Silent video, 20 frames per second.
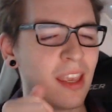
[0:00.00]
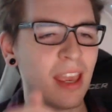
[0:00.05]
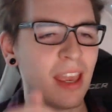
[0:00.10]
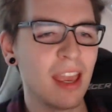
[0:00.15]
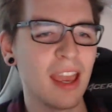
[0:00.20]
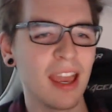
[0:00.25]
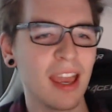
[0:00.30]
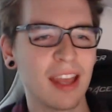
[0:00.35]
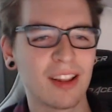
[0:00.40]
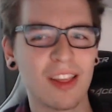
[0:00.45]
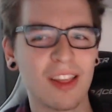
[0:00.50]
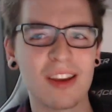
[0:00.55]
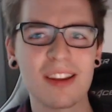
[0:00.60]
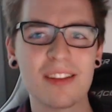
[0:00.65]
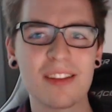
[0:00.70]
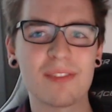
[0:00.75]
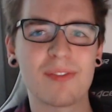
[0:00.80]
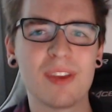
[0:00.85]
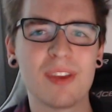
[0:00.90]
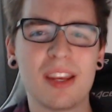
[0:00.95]
And a lot of
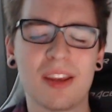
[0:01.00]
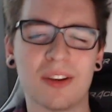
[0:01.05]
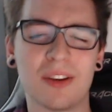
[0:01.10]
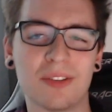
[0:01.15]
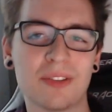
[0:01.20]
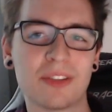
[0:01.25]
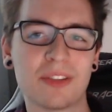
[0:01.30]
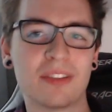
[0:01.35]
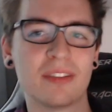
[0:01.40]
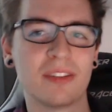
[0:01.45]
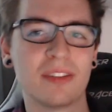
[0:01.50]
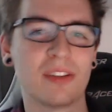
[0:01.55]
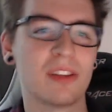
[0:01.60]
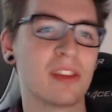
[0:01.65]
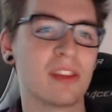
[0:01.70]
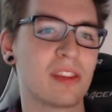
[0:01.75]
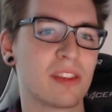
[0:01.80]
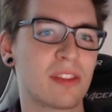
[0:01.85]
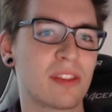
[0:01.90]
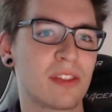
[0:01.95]
these videos,
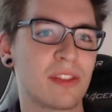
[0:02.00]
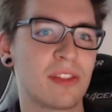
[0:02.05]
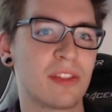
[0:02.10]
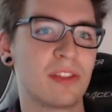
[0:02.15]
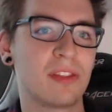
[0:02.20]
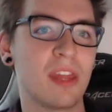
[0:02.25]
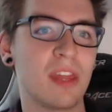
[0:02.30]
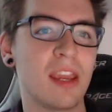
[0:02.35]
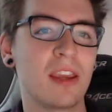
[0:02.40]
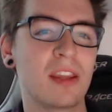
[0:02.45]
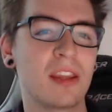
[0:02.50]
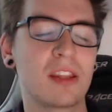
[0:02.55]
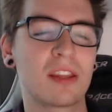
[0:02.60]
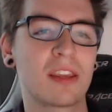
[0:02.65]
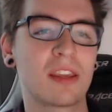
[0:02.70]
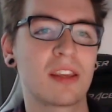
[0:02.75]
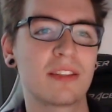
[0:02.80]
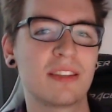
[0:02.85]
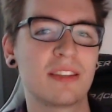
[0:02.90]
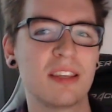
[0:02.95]
they
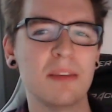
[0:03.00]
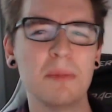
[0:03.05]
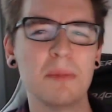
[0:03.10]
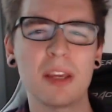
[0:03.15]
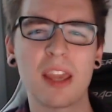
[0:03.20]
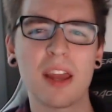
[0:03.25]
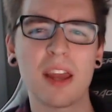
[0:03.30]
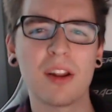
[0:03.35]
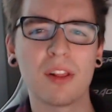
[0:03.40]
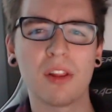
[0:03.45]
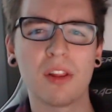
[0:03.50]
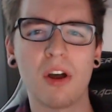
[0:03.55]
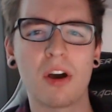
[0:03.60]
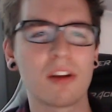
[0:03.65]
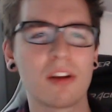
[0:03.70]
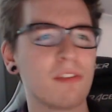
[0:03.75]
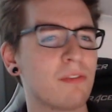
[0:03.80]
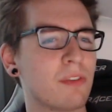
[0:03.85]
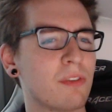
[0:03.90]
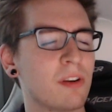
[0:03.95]
seem to get a lot
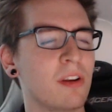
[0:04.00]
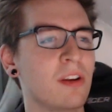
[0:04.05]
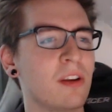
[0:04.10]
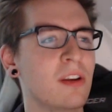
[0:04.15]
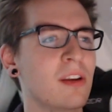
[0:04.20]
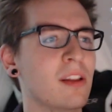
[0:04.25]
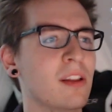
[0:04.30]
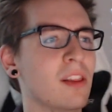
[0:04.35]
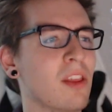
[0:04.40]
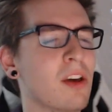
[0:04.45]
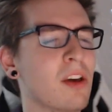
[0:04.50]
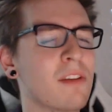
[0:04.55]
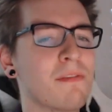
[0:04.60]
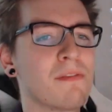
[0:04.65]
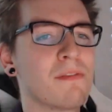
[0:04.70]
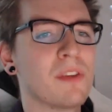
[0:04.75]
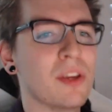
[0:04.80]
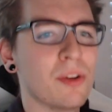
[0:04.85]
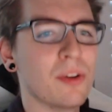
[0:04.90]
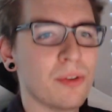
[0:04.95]
of
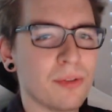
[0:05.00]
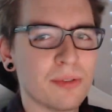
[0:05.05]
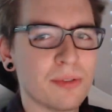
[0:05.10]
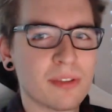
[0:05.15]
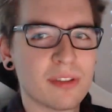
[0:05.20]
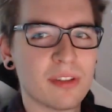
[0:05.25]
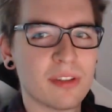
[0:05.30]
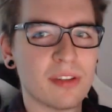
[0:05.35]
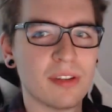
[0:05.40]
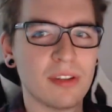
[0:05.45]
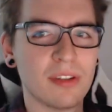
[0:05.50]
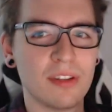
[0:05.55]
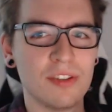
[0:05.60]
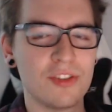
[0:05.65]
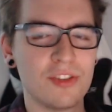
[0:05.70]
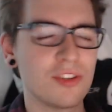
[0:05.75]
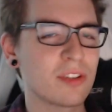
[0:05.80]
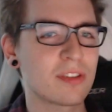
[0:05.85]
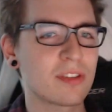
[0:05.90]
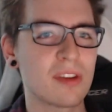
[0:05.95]
views
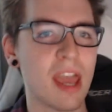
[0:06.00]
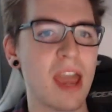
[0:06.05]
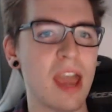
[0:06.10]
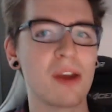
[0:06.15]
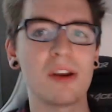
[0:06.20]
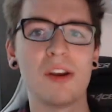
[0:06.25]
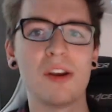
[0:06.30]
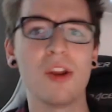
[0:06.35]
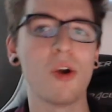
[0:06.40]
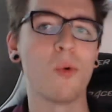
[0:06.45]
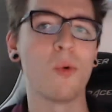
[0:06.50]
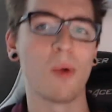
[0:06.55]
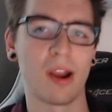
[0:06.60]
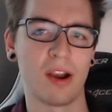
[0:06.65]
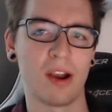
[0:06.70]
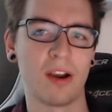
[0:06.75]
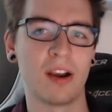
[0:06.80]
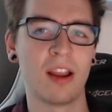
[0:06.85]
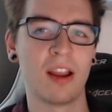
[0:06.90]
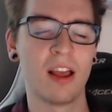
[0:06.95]
just out of
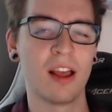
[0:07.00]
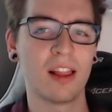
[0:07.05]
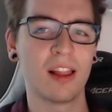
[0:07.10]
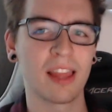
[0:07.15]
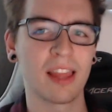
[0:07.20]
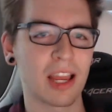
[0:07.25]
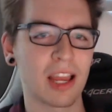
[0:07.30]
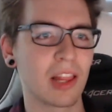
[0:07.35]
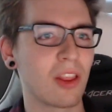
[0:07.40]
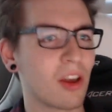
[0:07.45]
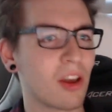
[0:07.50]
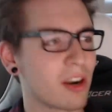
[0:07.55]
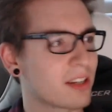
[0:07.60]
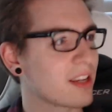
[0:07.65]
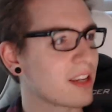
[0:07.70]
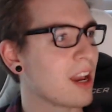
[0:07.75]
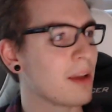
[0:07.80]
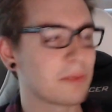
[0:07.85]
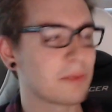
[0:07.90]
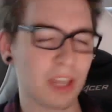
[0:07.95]
nowhere. Like a lot of
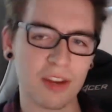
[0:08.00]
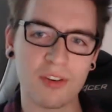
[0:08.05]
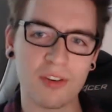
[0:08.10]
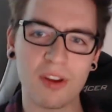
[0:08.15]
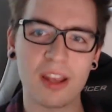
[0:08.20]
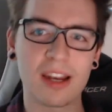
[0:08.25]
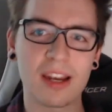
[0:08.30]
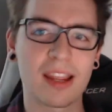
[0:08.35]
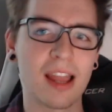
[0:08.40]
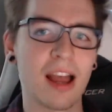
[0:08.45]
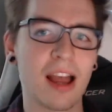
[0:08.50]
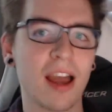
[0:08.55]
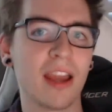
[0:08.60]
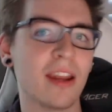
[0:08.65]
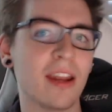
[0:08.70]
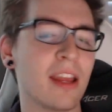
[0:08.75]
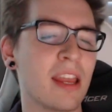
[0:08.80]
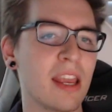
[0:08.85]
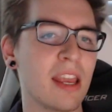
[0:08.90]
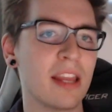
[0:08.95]
times I create a
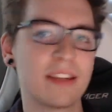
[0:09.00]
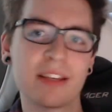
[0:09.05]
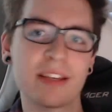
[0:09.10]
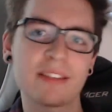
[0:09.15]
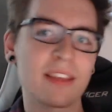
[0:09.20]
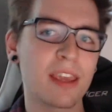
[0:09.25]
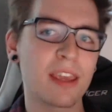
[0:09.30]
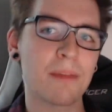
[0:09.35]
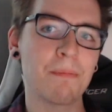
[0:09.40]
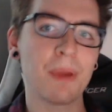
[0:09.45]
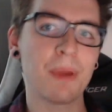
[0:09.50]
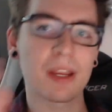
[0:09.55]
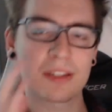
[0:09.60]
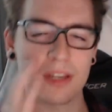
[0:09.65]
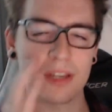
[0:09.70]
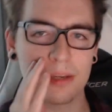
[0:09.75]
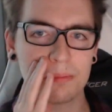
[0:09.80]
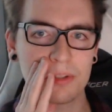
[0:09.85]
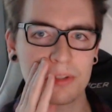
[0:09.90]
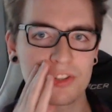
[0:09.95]
guide, it doesn't get picked
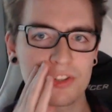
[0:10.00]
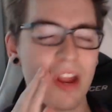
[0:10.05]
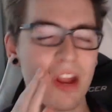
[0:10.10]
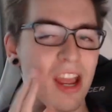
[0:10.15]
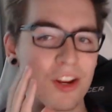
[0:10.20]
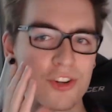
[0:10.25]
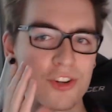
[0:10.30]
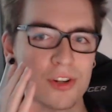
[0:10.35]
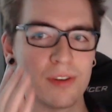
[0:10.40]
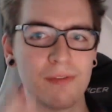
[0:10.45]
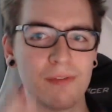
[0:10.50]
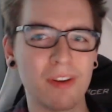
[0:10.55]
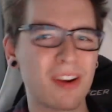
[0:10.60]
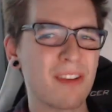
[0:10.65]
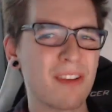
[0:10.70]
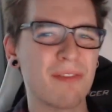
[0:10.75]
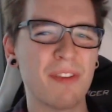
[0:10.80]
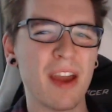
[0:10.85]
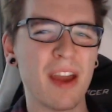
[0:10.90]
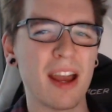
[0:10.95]
up traction very
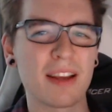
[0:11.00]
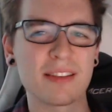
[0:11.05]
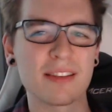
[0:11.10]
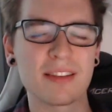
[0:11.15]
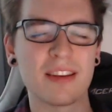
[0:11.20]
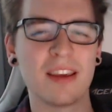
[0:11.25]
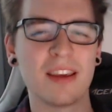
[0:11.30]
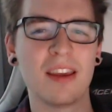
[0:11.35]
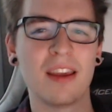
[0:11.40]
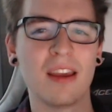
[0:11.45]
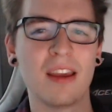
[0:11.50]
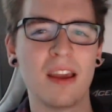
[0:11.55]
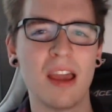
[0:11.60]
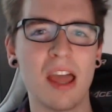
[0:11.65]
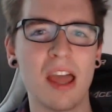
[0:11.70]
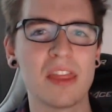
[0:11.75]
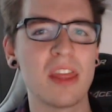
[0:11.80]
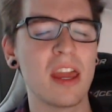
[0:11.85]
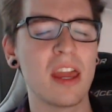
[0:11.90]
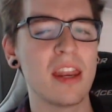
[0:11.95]
fast,
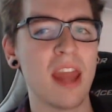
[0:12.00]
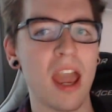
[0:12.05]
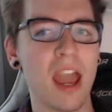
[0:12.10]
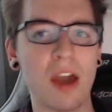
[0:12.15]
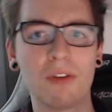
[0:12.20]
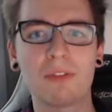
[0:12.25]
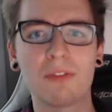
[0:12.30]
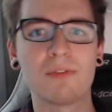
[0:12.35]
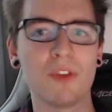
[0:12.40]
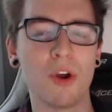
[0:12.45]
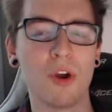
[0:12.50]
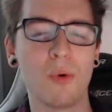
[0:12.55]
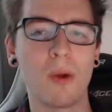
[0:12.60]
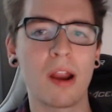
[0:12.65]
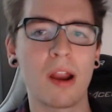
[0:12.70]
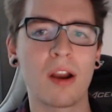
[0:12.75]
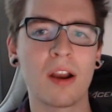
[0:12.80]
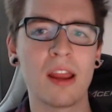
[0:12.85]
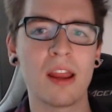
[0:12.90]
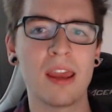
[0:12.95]
and then out of
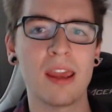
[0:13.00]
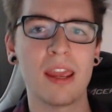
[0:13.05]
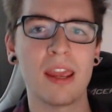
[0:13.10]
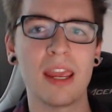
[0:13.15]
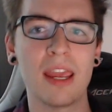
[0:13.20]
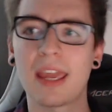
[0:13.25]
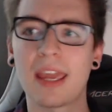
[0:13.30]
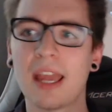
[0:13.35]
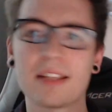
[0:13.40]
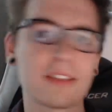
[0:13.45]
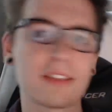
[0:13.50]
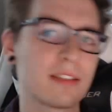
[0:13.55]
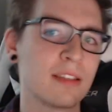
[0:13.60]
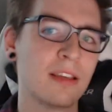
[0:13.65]
nowhere it gets